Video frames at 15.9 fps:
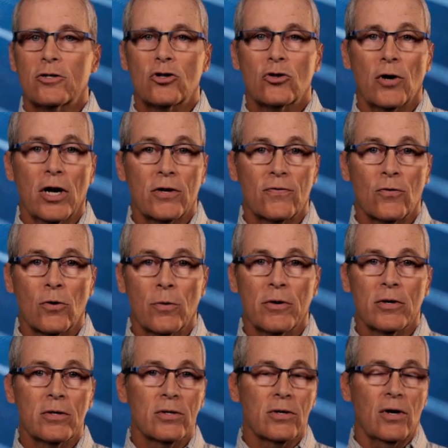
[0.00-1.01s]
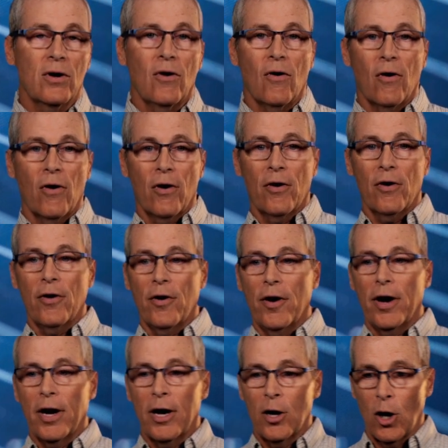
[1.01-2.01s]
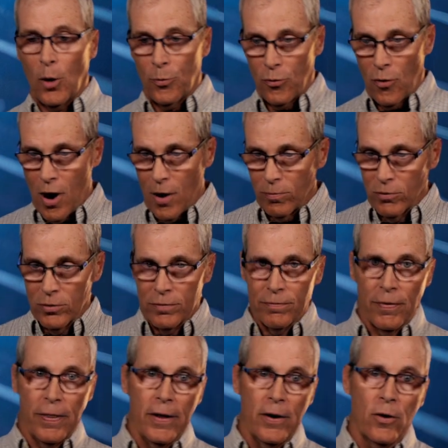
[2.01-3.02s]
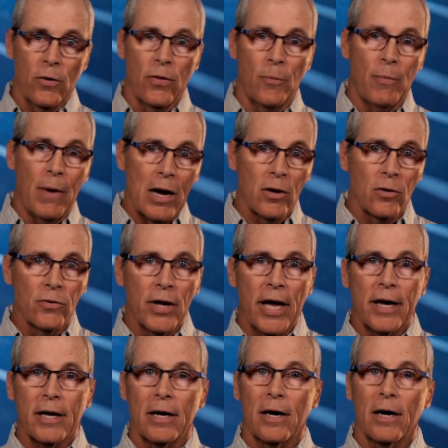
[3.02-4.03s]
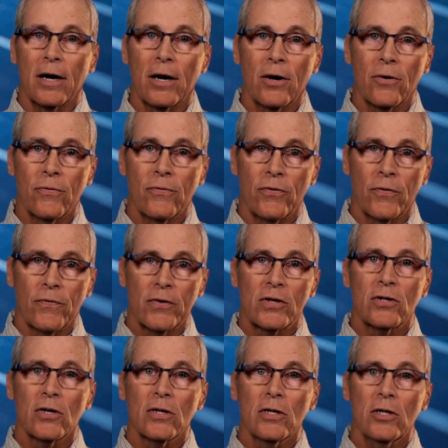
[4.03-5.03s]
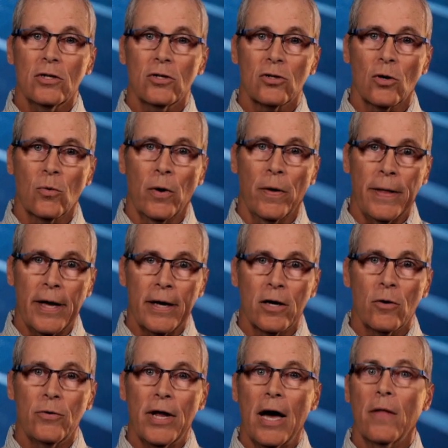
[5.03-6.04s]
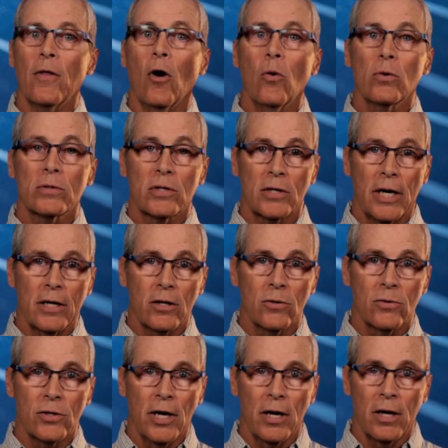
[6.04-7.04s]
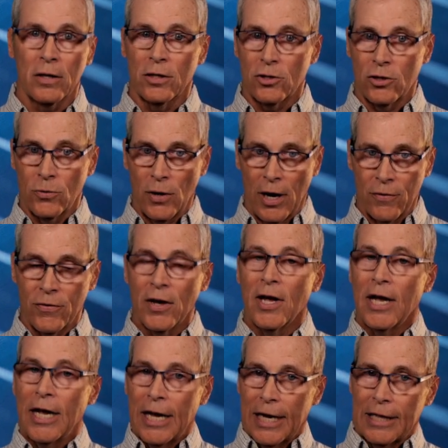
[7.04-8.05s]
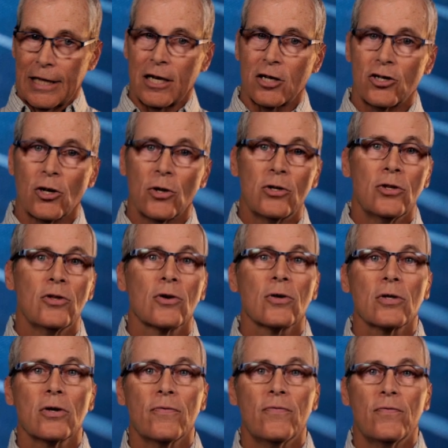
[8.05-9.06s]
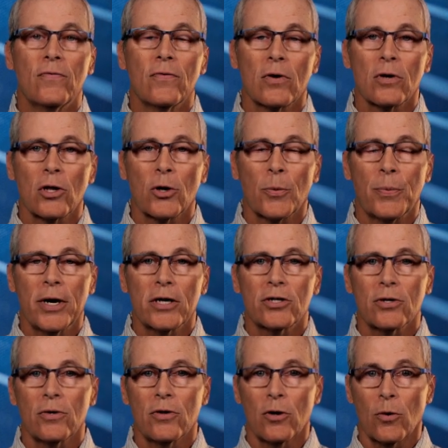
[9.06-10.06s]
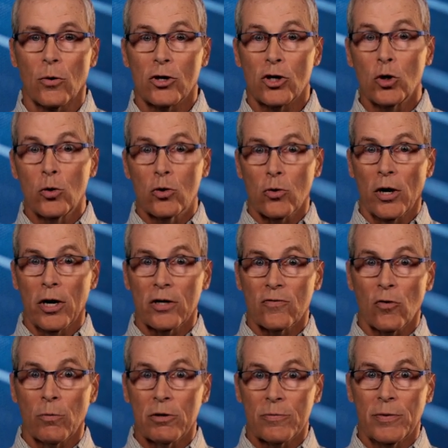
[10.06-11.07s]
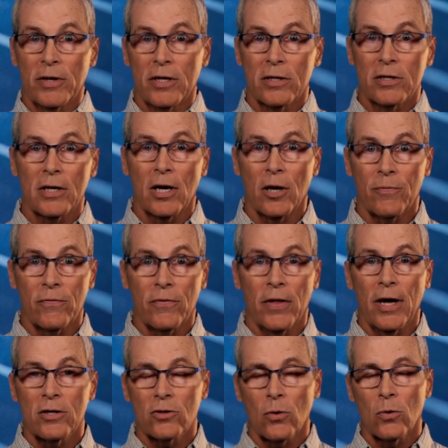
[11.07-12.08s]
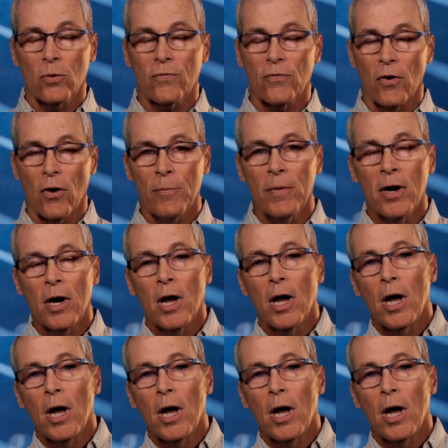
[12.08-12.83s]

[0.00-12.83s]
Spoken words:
transformers are a problem. They're the bottleneck of the facility. So when they go down, the whole site goes down, unless you have, like I showed you in the earlier picture, there were 2 transformers being set up for that solar farm.